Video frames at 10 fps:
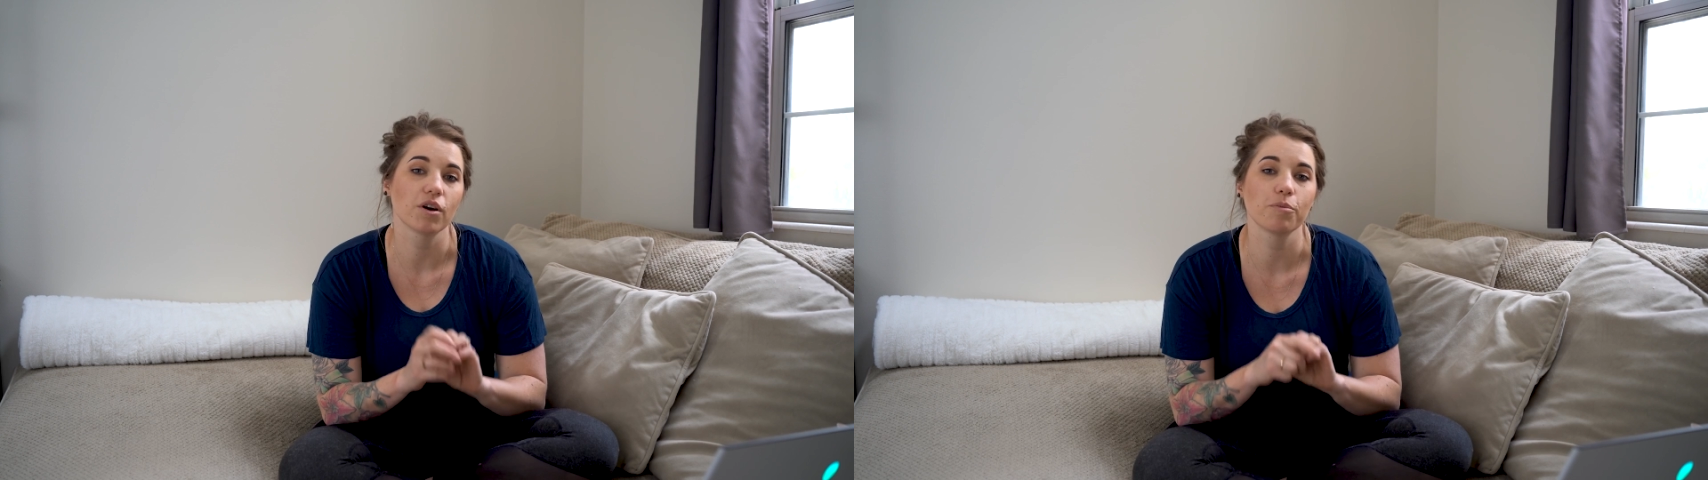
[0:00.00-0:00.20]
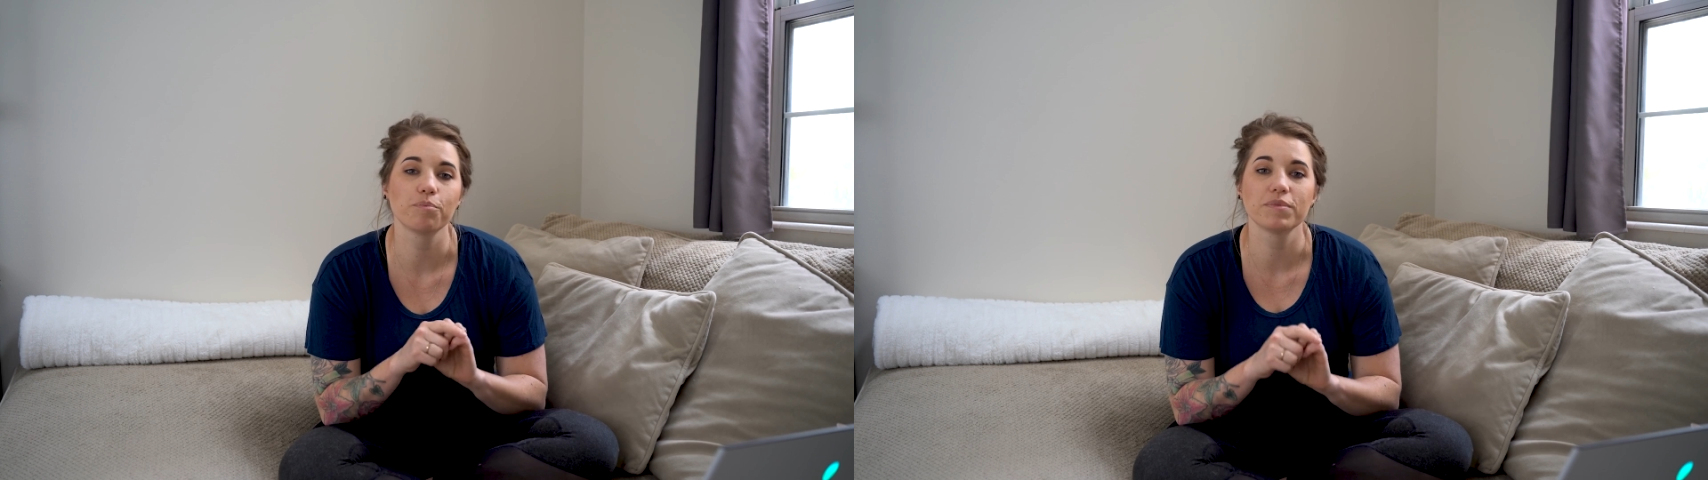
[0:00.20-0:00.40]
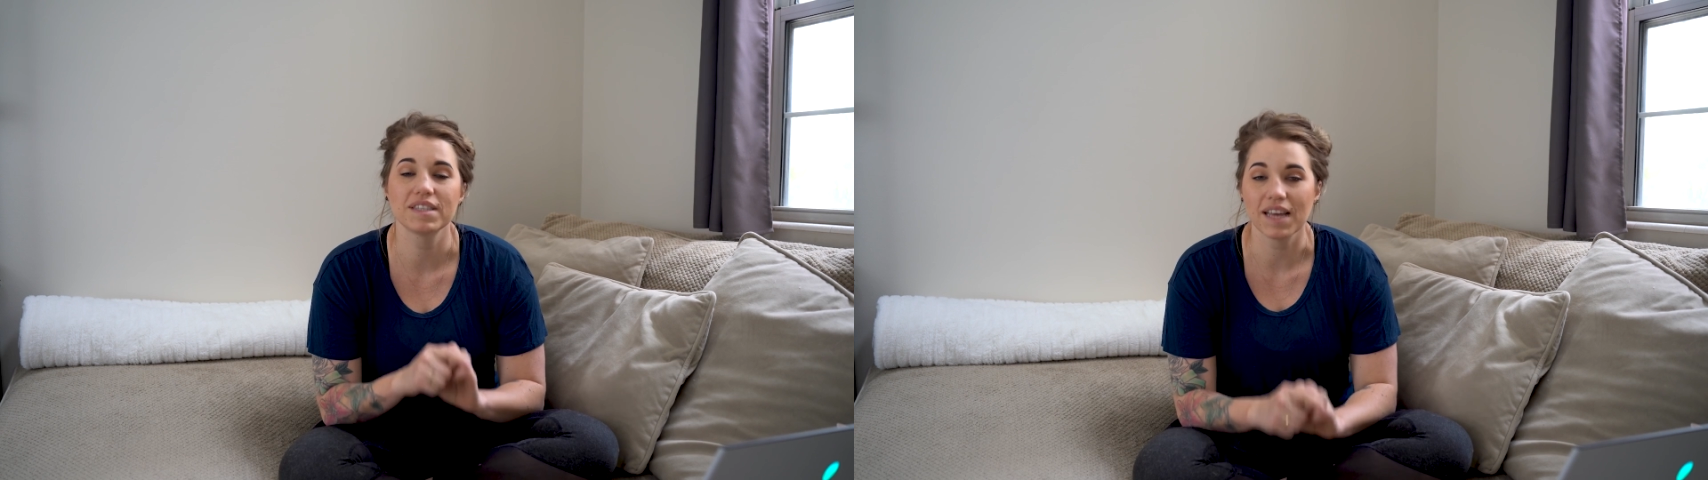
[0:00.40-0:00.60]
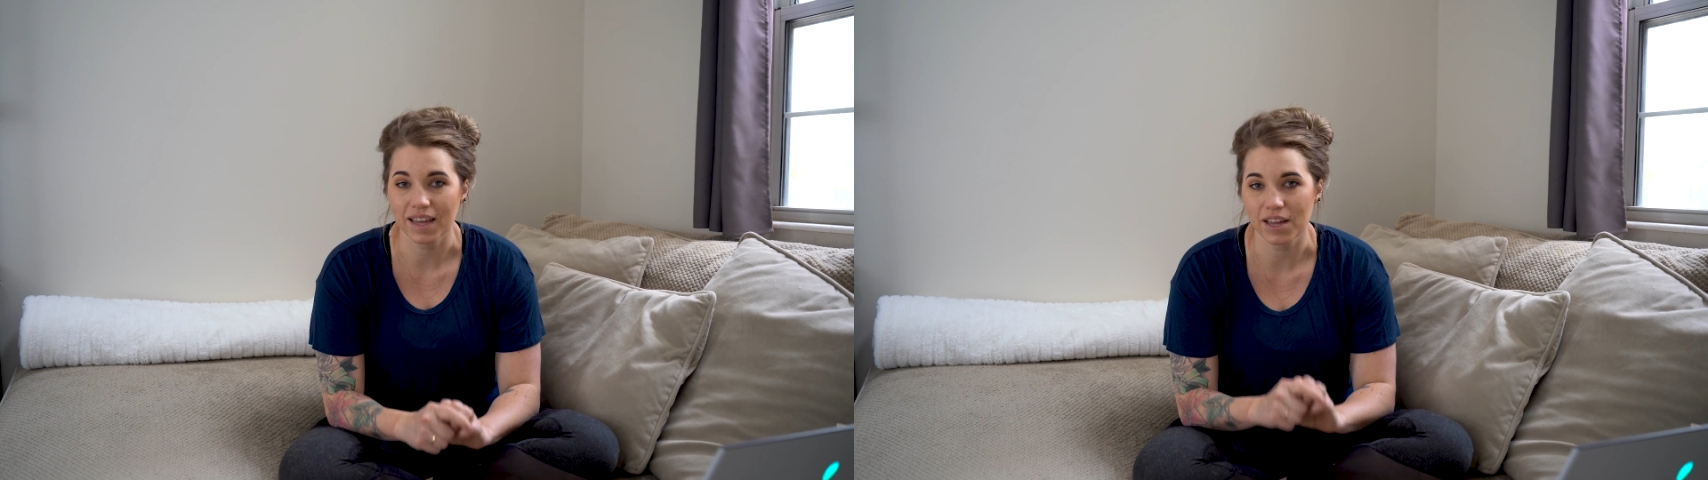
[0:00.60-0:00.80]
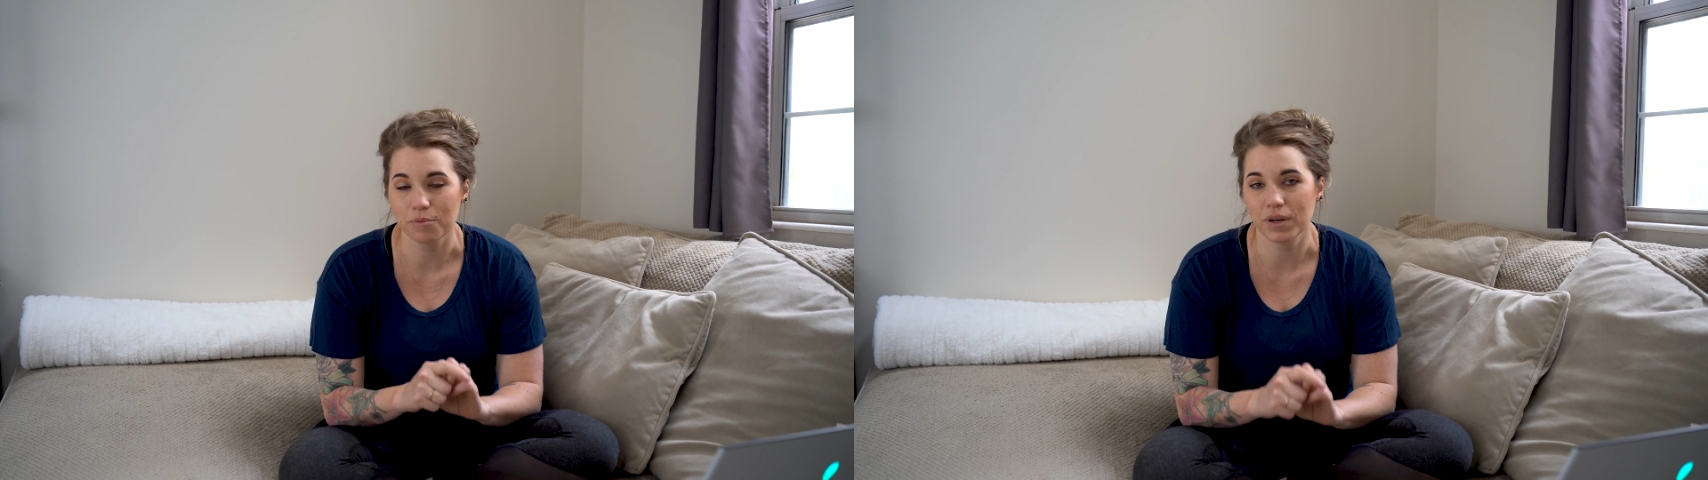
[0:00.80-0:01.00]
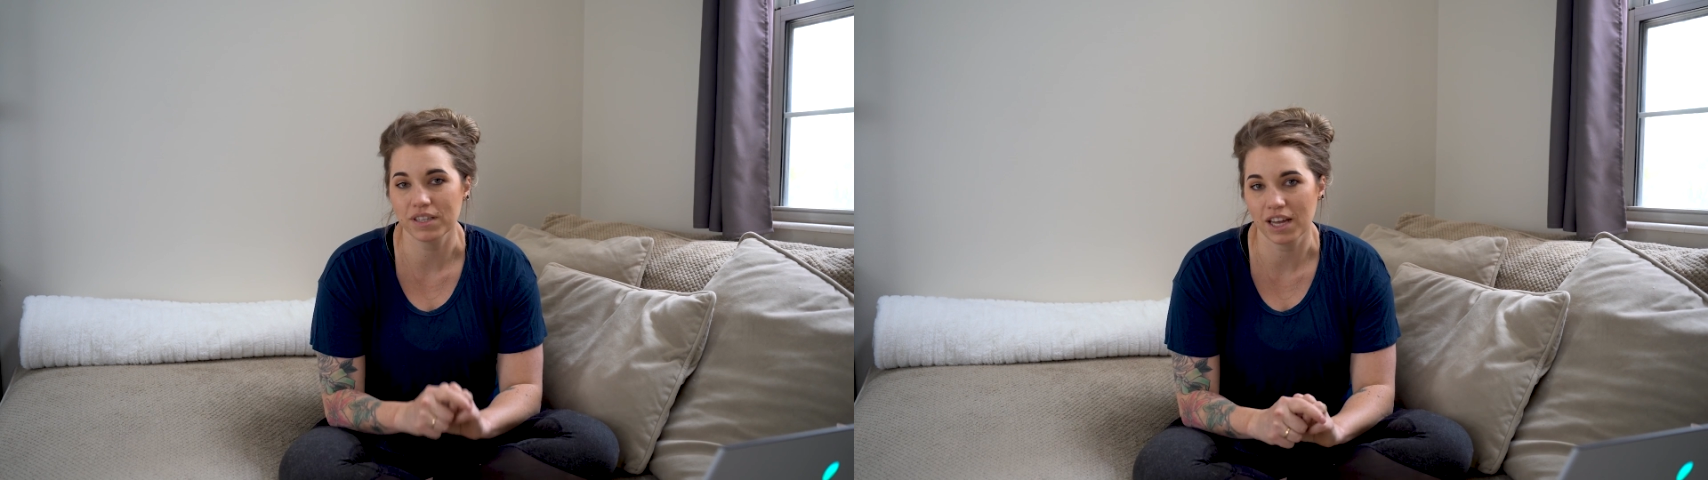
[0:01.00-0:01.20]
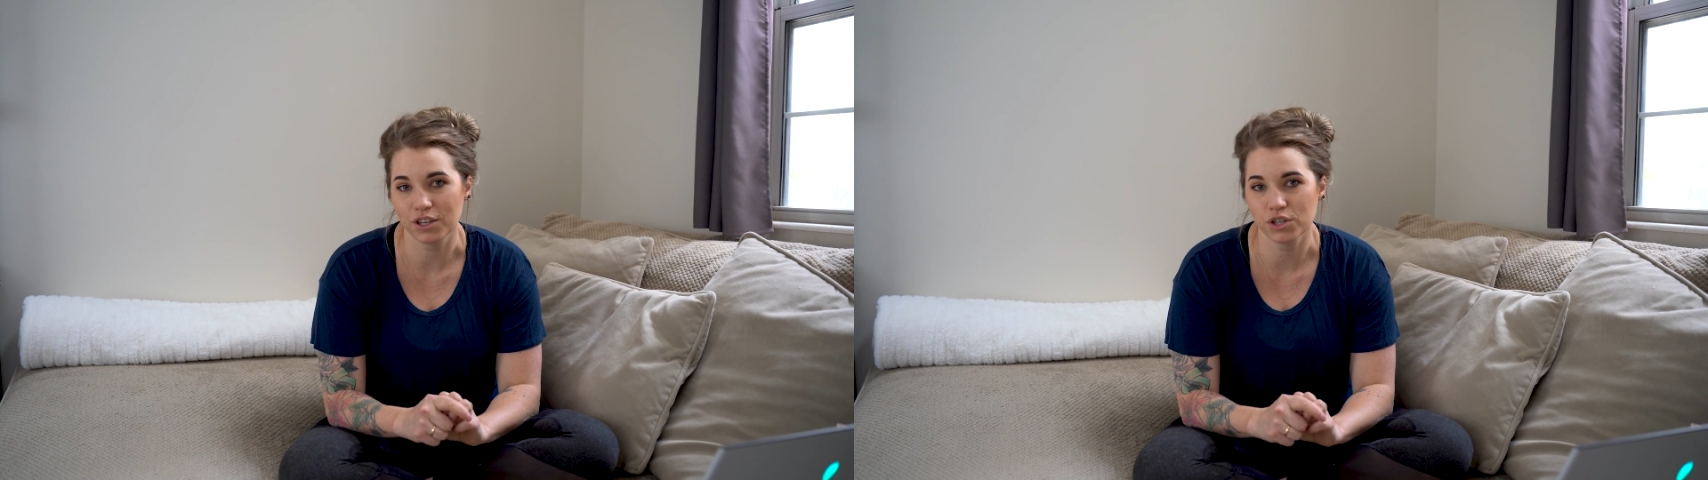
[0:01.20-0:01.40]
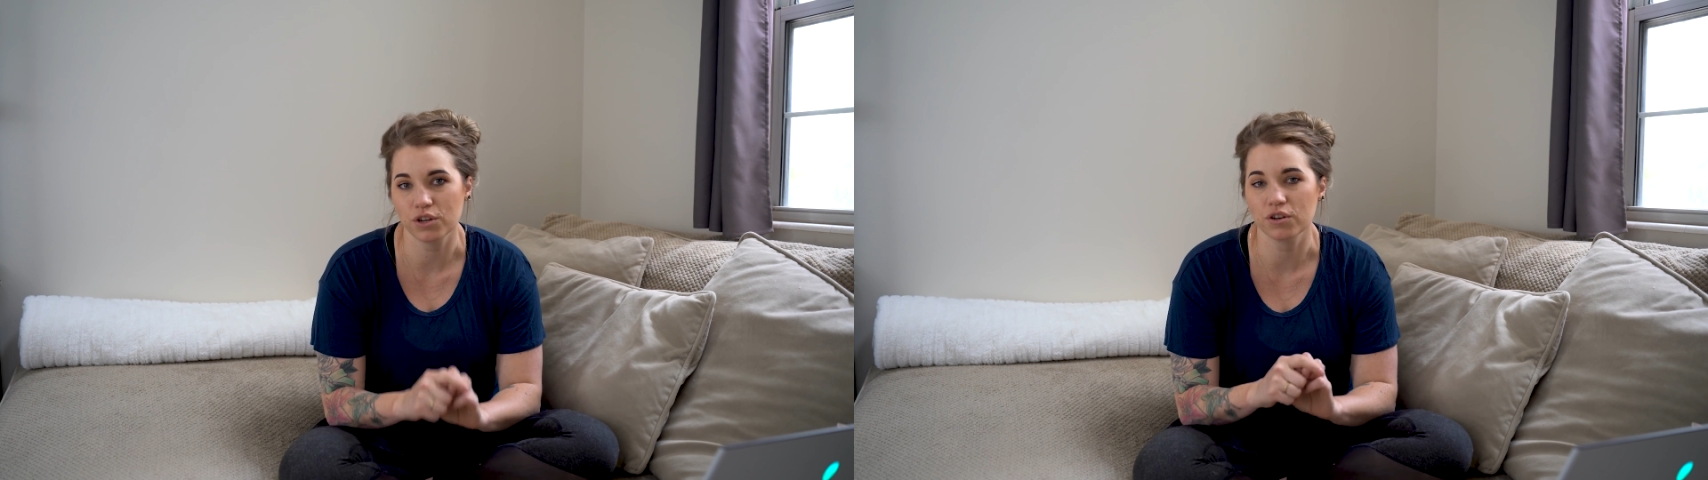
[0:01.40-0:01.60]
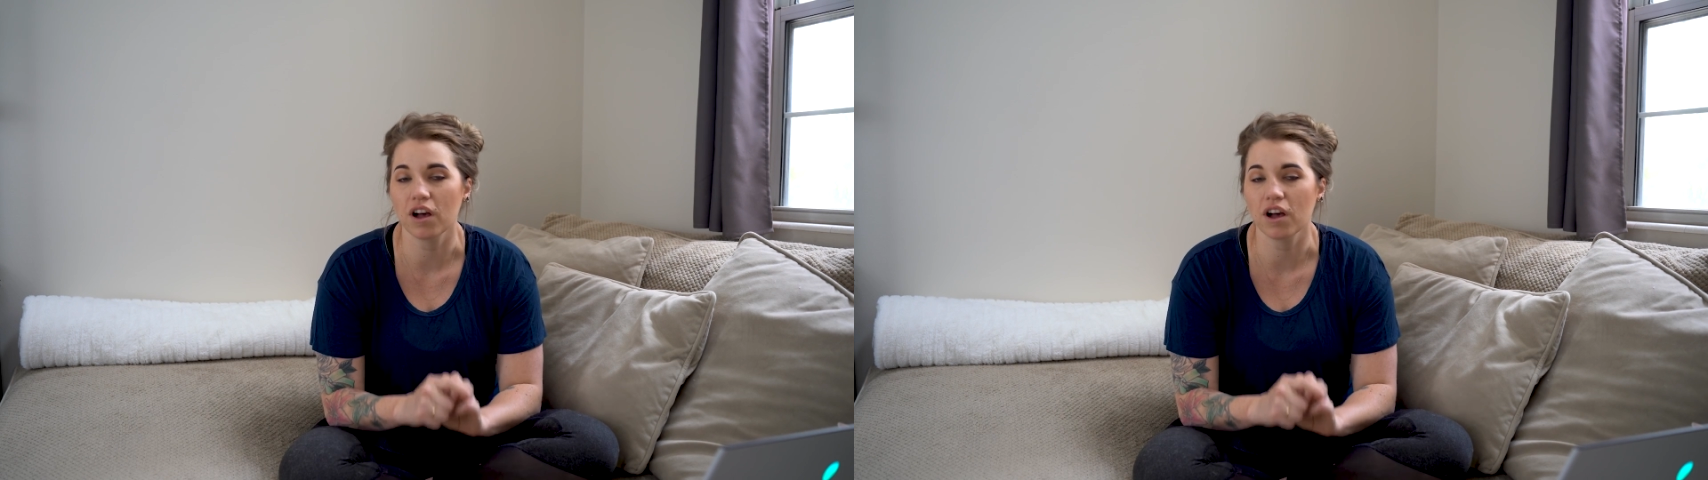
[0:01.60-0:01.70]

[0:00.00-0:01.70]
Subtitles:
our second potential